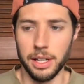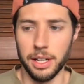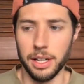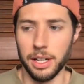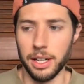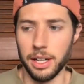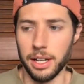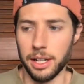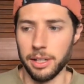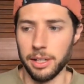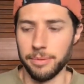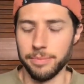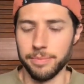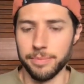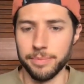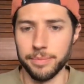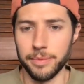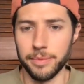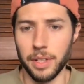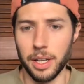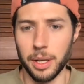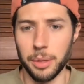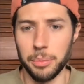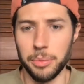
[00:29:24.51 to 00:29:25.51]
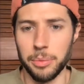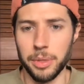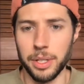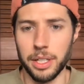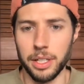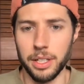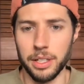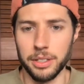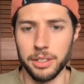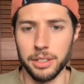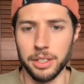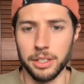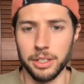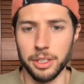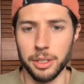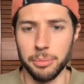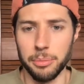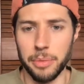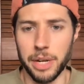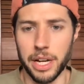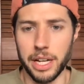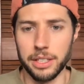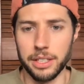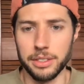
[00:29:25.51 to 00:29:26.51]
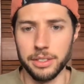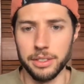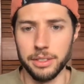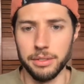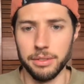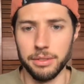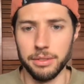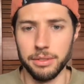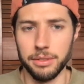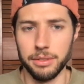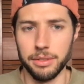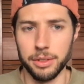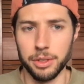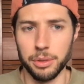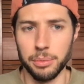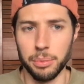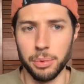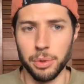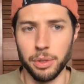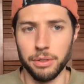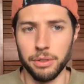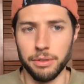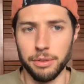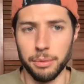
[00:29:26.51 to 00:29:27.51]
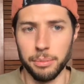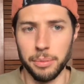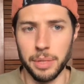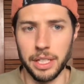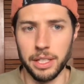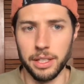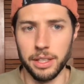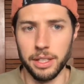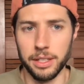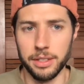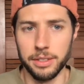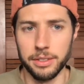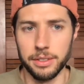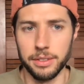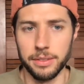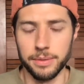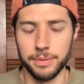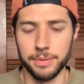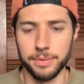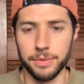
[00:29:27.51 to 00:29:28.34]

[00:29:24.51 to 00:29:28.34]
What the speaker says: have been such a massive support for me in this